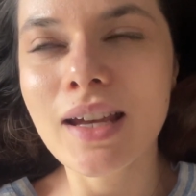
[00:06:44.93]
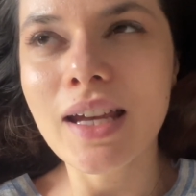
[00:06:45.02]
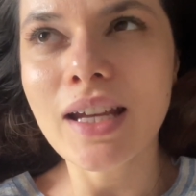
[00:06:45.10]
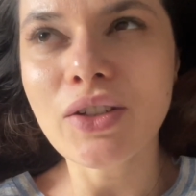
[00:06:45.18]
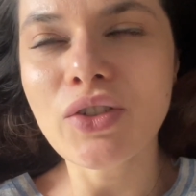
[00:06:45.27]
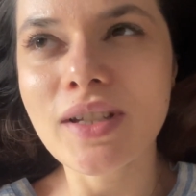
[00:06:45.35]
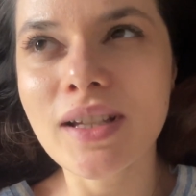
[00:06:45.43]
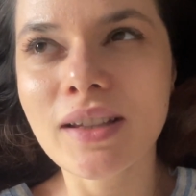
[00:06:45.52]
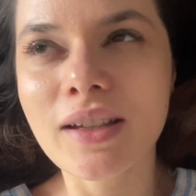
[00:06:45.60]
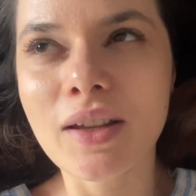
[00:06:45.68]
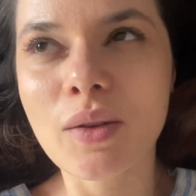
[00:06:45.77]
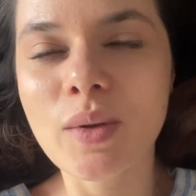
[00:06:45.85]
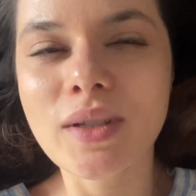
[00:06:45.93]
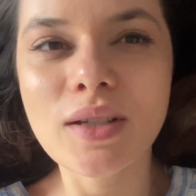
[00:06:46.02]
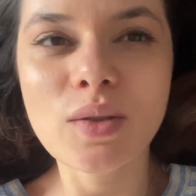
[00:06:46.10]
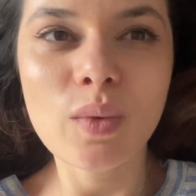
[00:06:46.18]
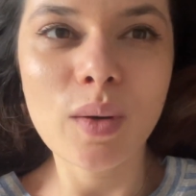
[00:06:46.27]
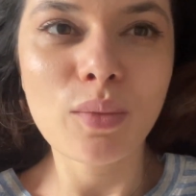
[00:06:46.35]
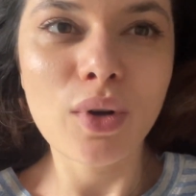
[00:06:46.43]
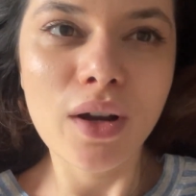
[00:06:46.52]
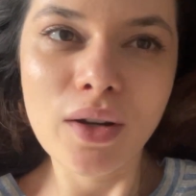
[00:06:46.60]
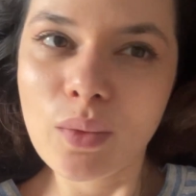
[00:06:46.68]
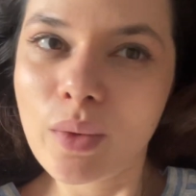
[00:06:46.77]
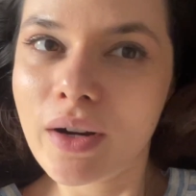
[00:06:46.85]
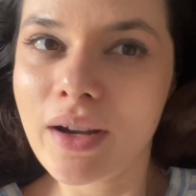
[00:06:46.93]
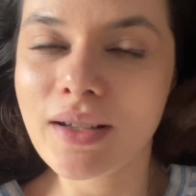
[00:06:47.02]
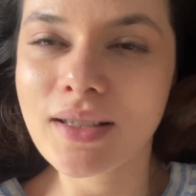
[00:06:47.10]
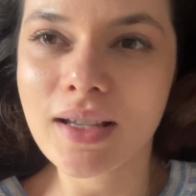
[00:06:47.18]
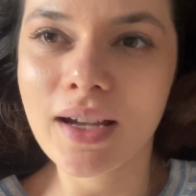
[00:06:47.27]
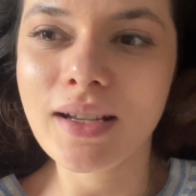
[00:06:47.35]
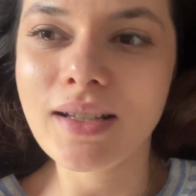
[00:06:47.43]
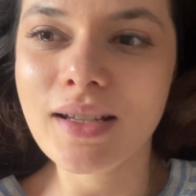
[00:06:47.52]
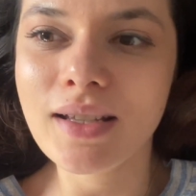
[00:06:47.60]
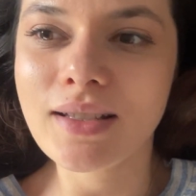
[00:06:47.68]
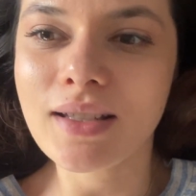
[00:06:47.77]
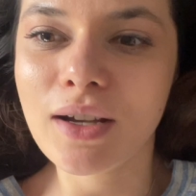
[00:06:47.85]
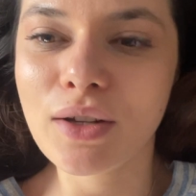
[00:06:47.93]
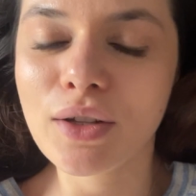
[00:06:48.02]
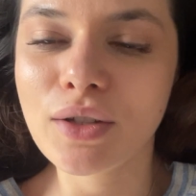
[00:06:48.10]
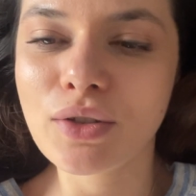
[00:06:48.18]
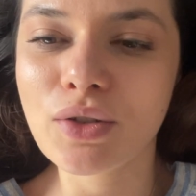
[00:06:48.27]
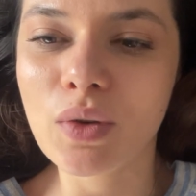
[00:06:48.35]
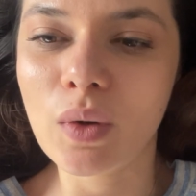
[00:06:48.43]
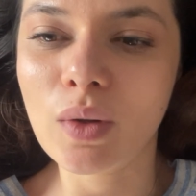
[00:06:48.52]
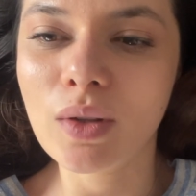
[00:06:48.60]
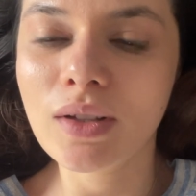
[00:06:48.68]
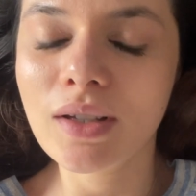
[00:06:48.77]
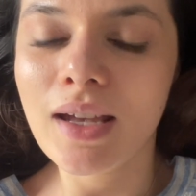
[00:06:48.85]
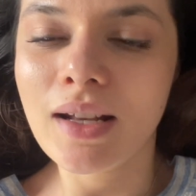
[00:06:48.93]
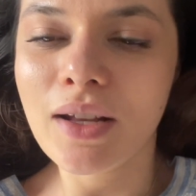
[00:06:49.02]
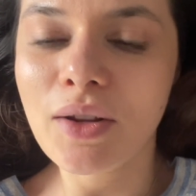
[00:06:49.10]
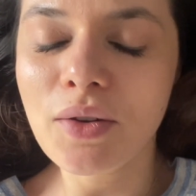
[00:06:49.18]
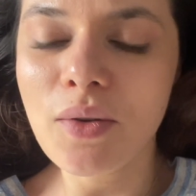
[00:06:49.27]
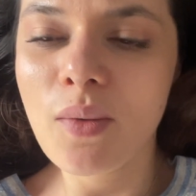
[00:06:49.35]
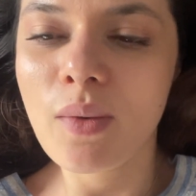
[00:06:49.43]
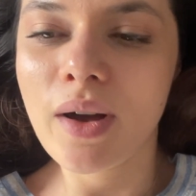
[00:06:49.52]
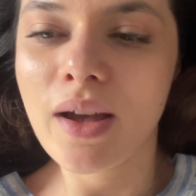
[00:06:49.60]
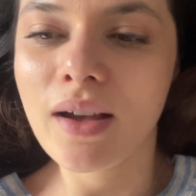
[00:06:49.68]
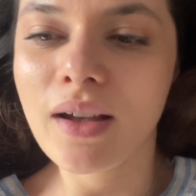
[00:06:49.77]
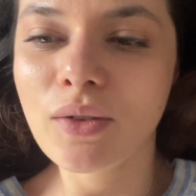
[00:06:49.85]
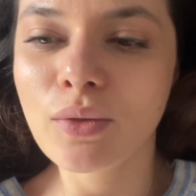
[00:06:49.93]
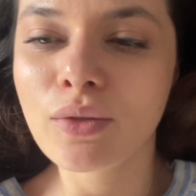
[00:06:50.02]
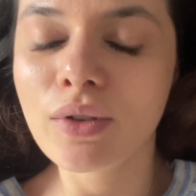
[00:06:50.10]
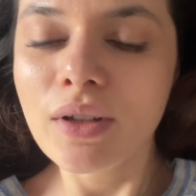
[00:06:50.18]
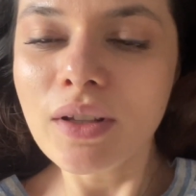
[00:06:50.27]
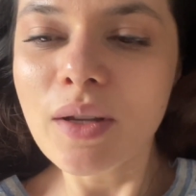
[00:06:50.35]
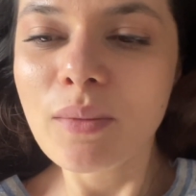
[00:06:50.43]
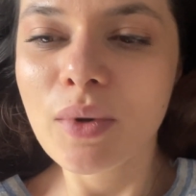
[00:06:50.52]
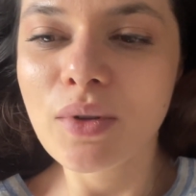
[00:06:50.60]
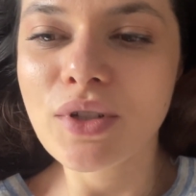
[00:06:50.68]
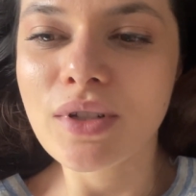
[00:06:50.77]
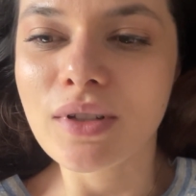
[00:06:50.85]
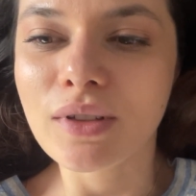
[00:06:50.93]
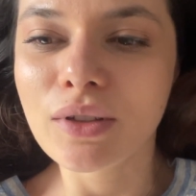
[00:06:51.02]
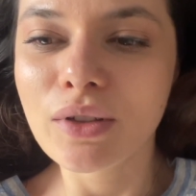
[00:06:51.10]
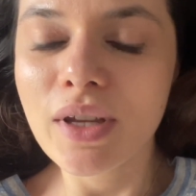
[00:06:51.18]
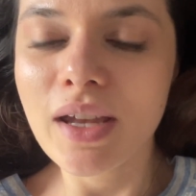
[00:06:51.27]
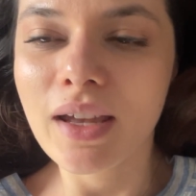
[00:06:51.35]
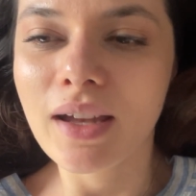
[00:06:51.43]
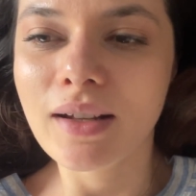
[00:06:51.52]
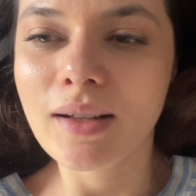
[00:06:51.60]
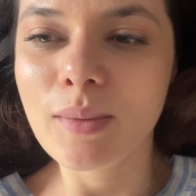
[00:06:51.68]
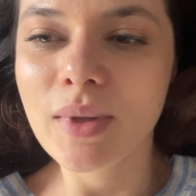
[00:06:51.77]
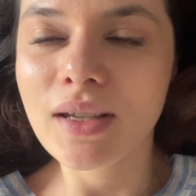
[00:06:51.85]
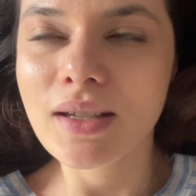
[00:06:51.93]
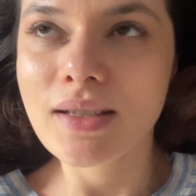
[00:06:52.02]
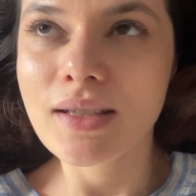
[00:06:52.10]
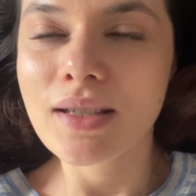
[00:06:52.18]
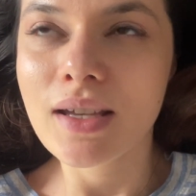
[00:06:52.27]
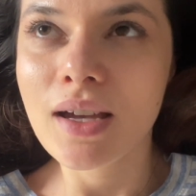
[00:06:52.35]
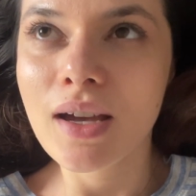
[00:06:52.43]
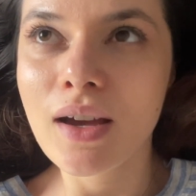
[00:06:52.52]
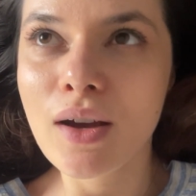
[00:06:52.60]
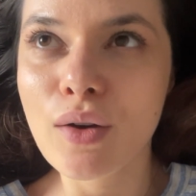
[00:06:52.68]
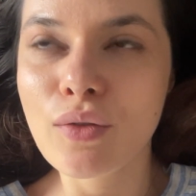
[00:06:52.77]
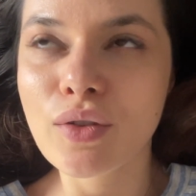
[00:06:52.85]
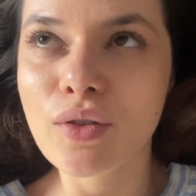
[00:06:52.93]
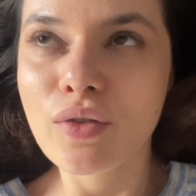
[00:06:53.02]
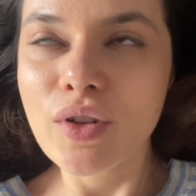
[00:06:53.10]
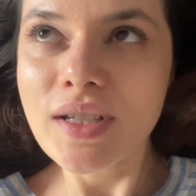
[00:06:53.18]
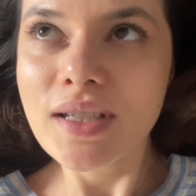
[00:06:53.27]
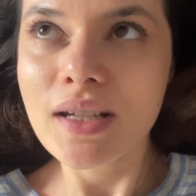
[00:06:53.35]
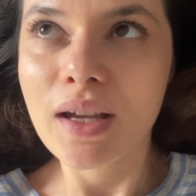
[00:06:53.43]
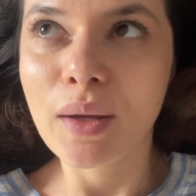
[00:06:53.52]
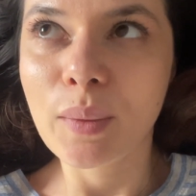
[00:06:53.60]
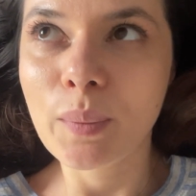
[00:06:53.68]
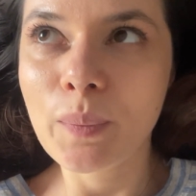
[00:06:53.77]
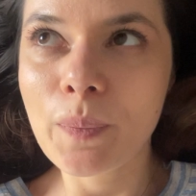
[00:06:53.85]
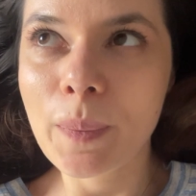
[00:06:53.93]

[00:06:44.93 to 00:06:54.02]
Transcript: interestingly, there was this one part where anxiety is out of control, and I don't know why I got really emotional looking at it, because for the first time